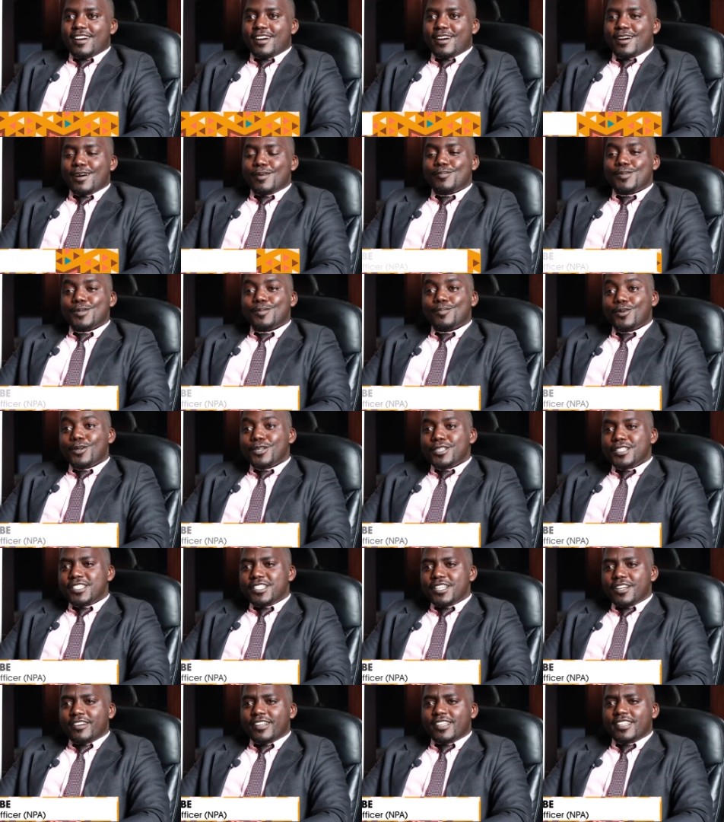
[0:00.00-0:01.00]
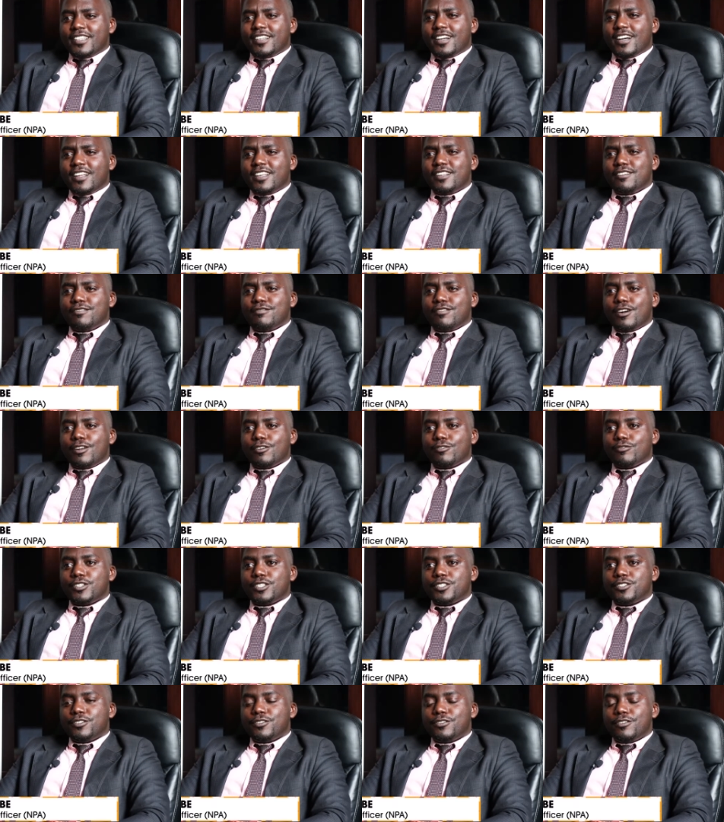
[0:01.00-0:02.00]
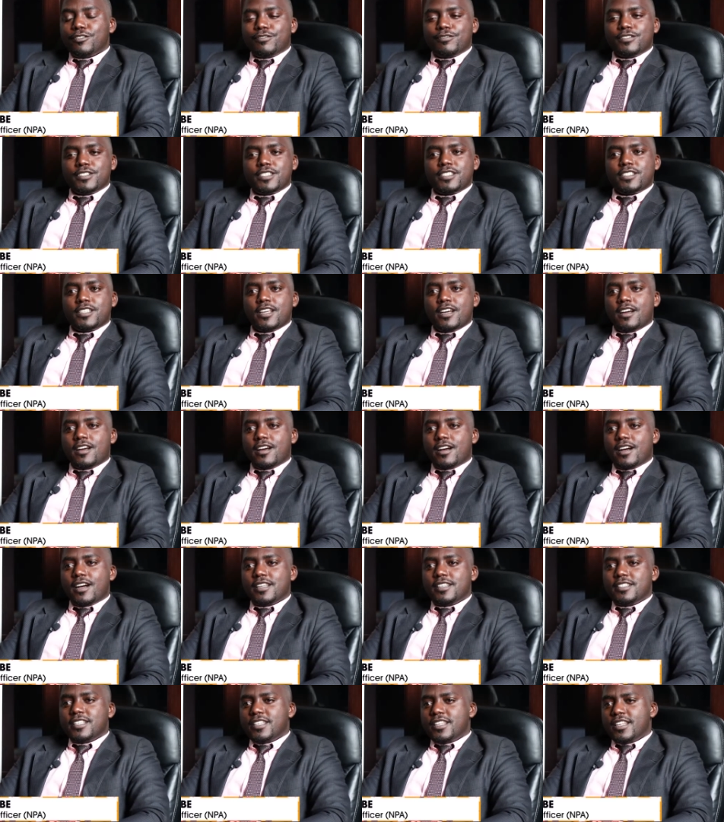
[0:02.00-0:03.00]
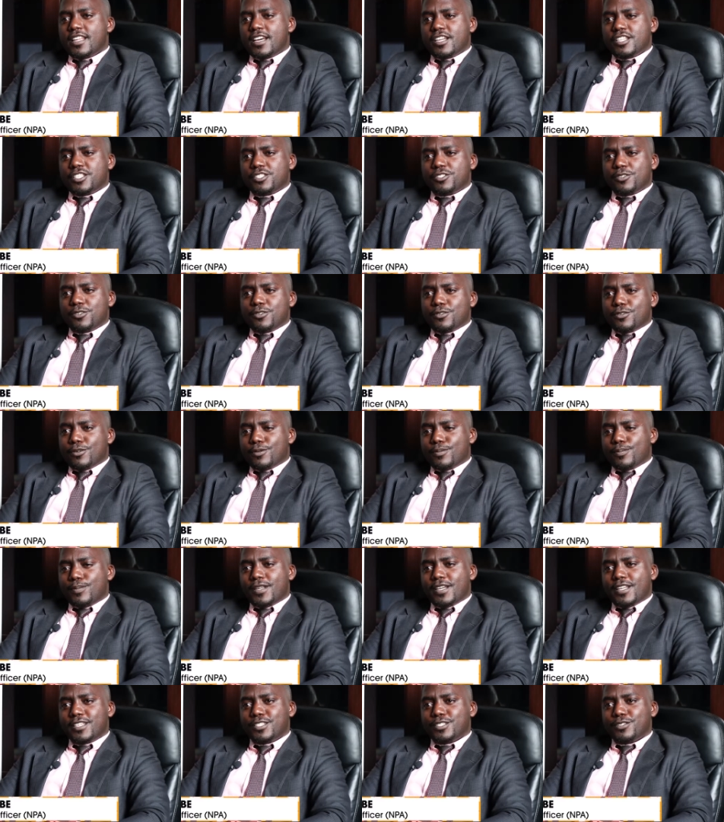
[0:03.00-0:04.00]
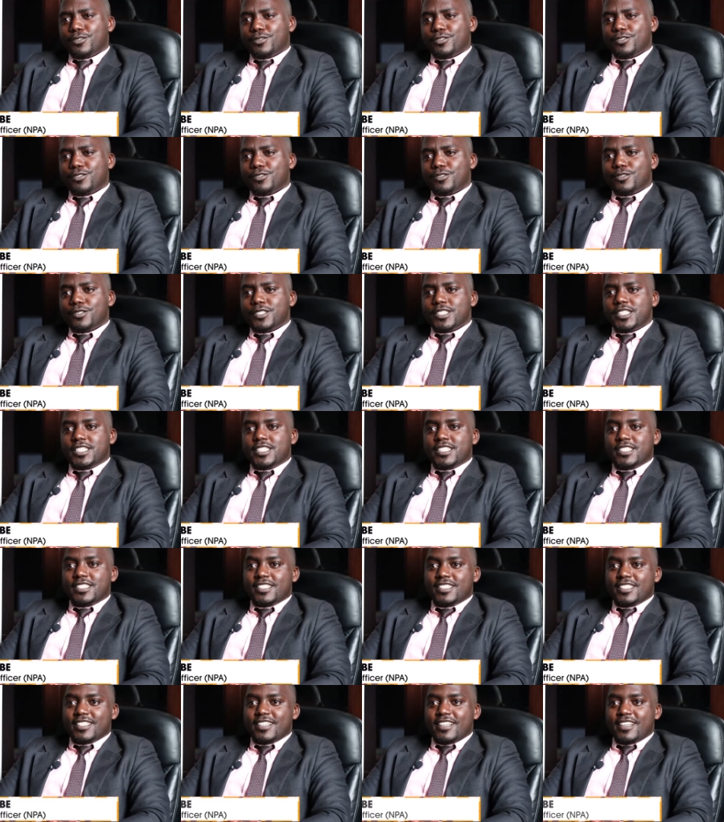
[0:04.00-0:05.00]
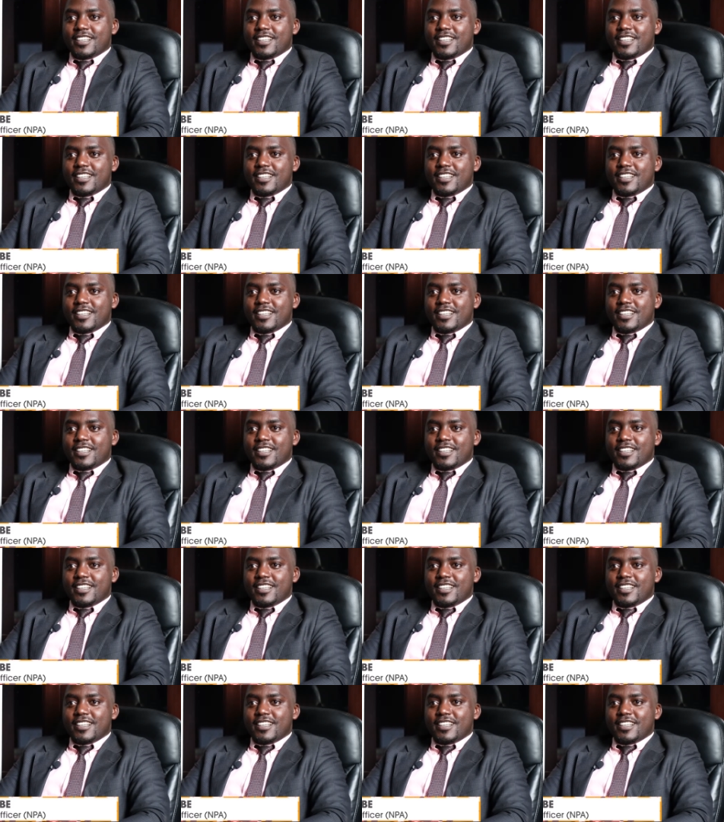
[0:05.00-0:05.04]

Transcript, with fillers: I'm a monitoring and evaluation officer at the National Planning Authority.